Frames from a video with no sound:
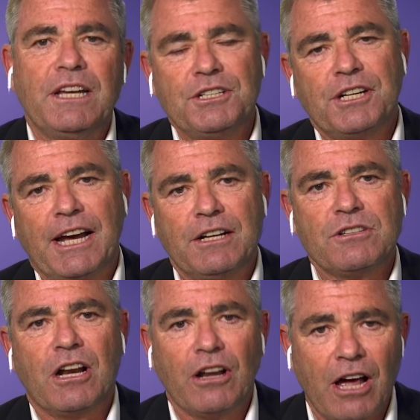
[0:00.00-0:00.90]
educators
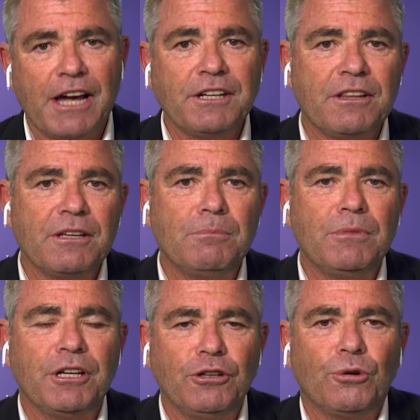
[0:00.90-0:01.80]
are lying to them,
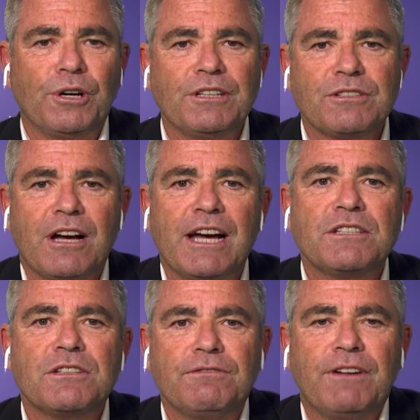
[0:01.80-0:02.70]
ignoring
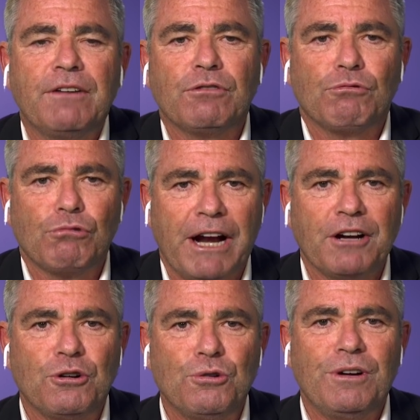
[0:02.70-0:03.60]
science in favour of
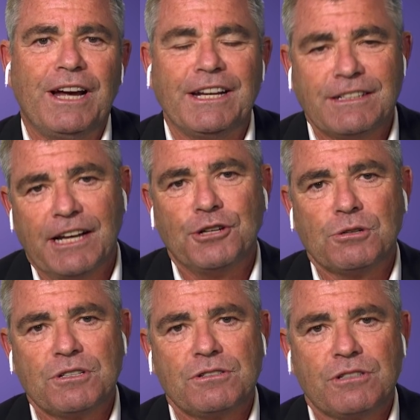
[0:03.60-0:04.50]
radical and
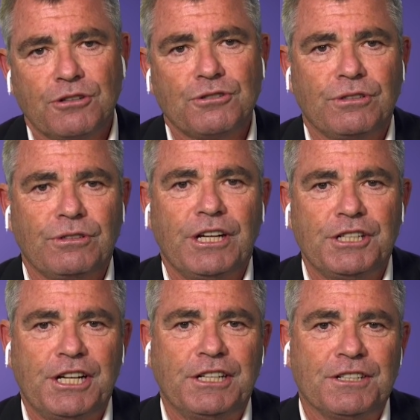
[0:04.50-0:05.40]
dangerous social
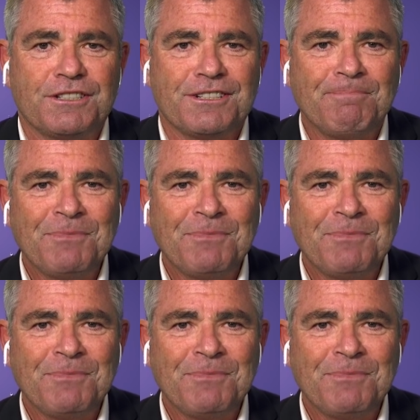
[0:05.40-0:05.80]
agendas.